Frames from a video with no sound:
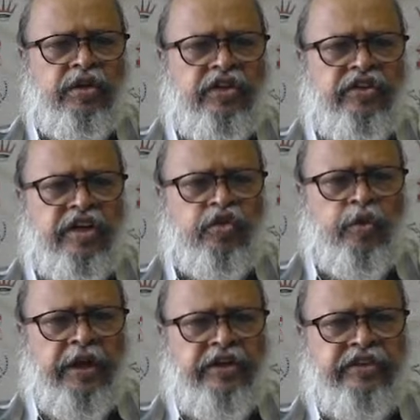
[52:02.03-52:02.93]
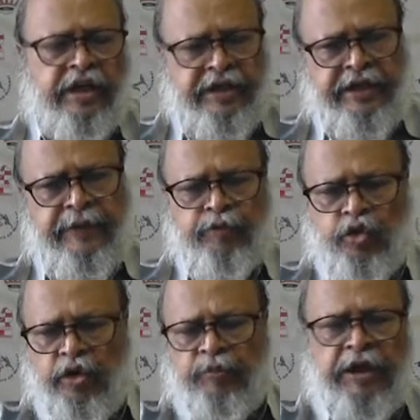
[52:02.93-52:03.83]
this is the square he is targeting.
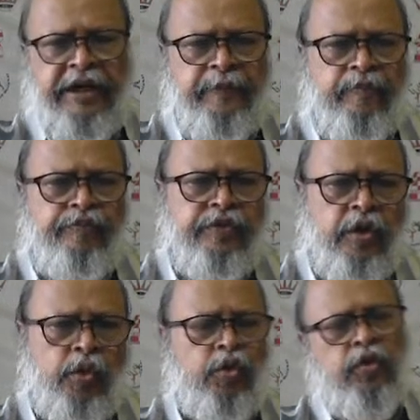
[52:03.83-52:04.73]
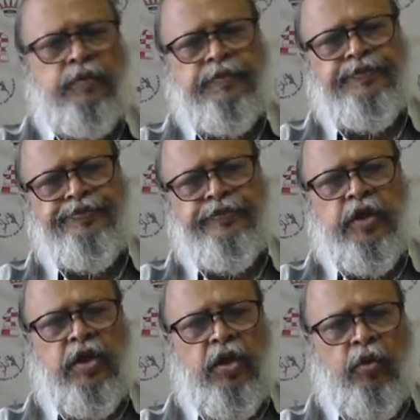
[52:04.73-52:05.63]
So he played rook.
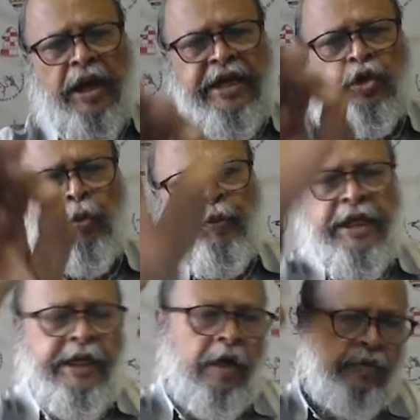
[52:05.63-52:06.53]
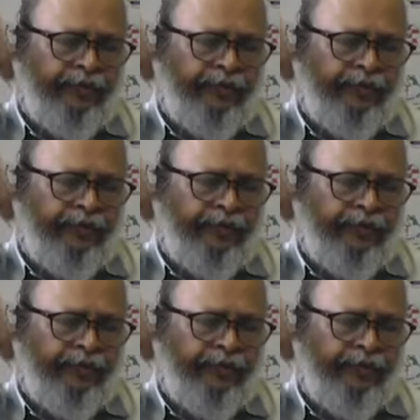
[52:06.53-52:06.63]
White to play now.